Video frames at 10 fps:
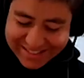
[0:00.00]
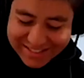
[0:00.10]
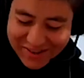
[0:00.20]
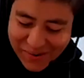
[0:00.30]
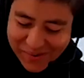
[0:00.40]

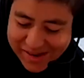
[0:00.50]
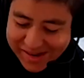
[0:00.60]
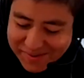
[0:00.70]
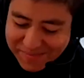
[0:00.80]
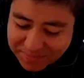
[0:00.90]
So
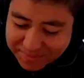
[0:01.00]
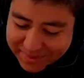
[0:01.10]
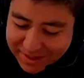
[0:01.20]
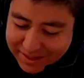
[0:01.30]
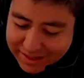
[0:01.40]
um,
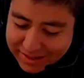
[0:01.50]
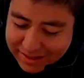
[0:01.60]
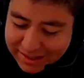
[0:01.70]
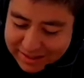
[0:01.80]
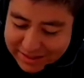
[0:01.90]

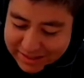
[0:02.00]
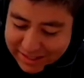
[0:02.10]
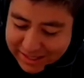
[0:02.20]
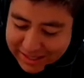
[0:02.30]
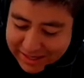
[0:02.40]
let's
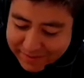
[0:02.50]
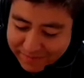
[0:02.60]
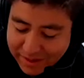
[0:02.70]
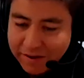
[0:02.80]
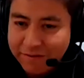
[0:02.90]
see
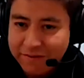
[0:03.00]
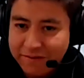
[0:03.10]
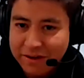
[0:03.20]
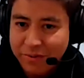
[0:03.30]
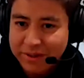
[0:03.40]
if
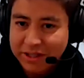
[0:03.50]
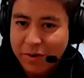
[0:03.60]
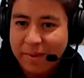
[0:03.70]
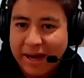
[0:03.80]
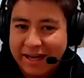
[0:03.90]
you were to
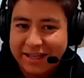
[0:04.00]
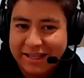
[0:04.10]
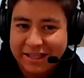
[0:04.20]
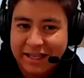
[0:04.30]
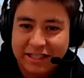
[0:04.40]
go back
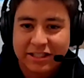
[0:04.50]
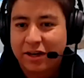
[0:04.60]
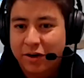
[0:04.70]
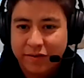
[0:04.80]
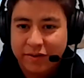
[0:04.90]
and like
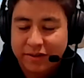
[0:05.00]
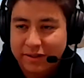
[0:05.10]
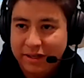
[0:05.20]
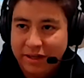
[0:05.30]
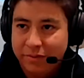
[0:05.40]
start over
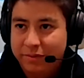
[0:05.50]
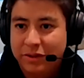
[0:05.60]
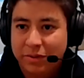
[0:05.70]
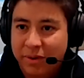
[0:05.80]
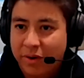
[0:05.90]
you know
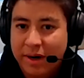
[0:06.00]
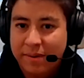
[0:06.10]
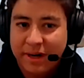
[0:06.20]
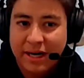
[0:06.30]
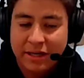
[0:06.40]
do the
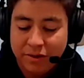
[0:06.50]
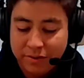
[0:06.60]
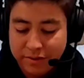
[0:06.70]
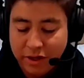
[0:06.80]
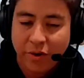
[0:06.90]
program brand
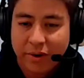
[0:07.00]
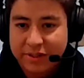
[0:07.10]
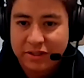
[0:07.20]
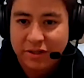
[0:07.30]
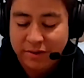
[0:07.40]
new knowing
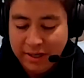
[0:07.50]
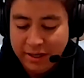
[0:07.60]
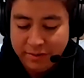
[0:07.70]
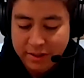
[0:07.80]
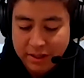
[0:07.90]
what you know
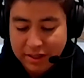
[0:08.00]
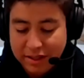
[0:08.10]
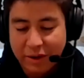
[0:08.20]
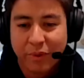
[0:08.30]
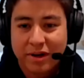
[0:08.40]
now
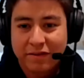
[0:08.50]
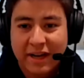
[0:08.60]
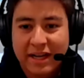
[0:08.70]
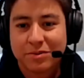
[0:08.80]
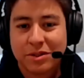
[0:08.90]
like what
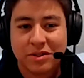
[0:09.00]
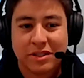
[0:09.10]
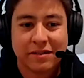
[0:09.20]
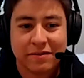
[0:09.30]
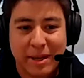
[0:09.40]
advice would you
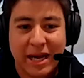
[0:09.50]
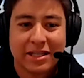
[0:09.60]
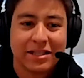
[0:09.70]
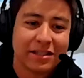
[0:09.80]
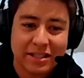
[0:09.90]
give
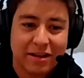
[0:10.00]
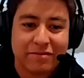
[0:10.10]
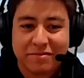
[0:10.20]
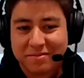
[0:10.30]
back to yourself